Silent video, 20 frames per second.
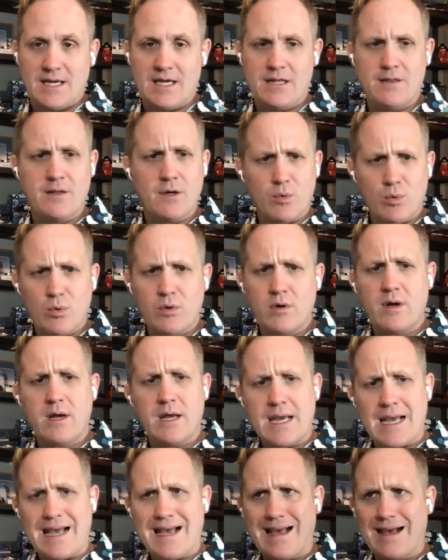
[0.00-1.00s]
And there were,
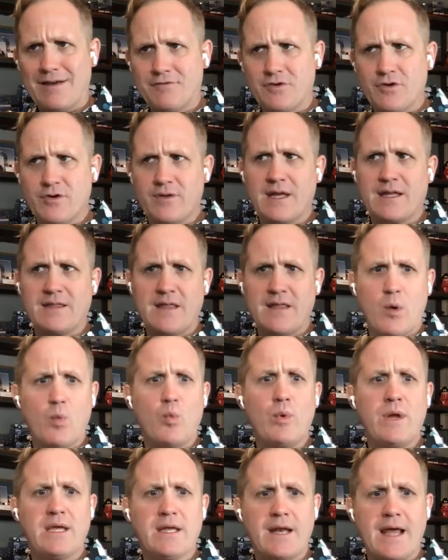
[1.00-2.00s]
after that
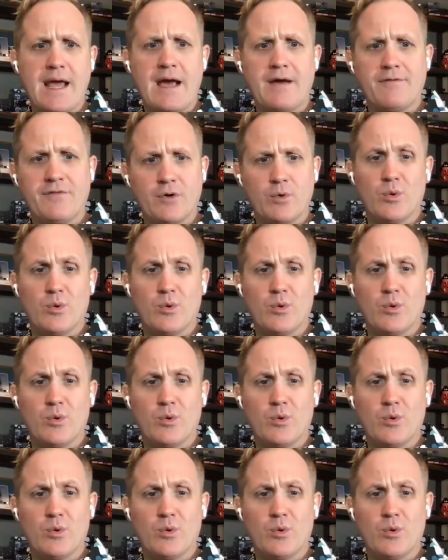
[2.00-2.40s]
week and a half,